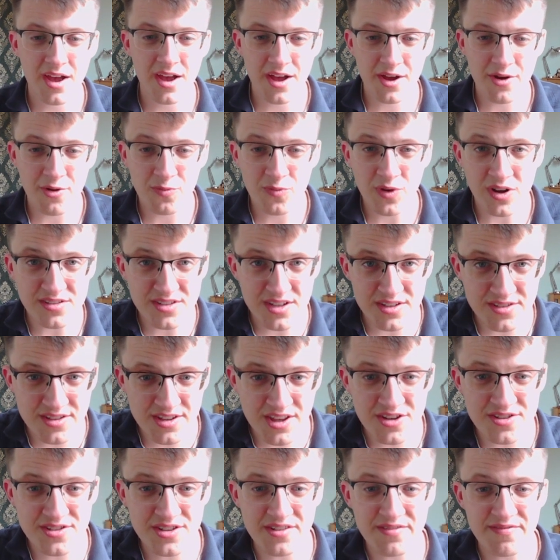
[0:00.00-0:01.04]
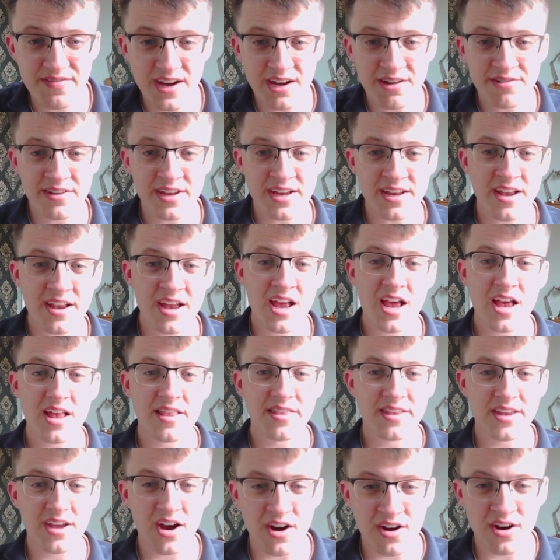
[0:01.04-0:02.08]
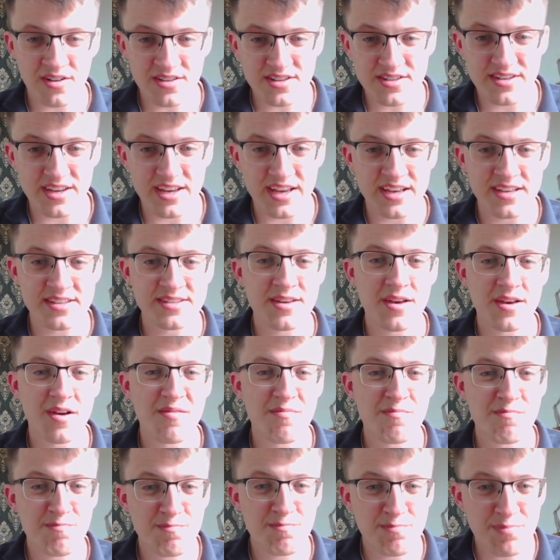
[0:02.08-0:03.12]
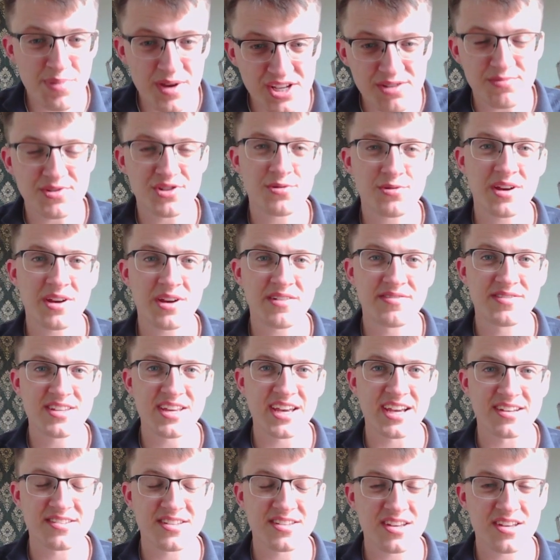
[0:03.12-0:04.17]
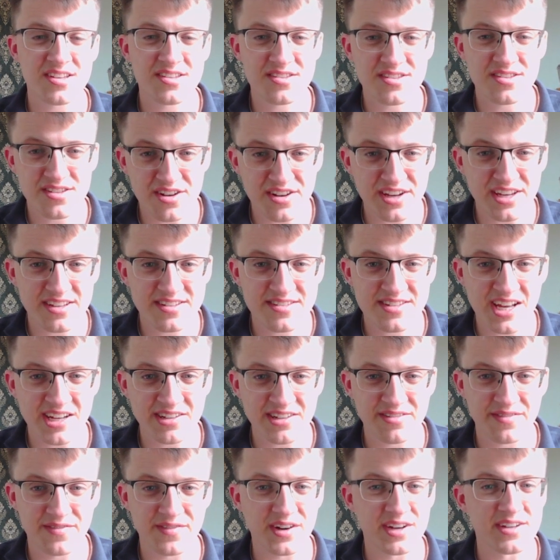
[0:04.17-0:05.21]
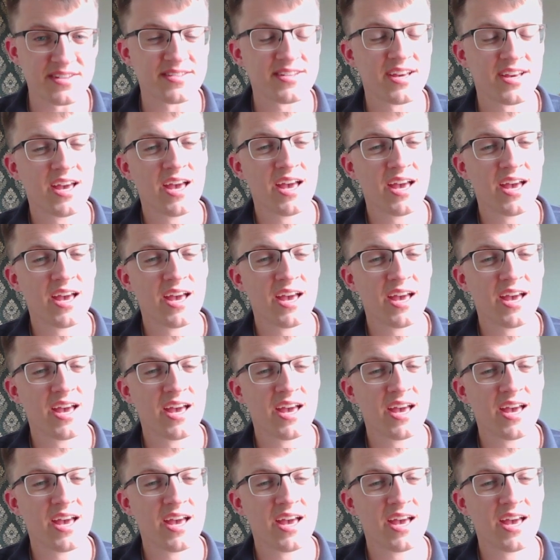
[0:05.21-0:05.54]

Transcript: Well done to those who found it. The answer is bishop to f6, a stunning sacrifice.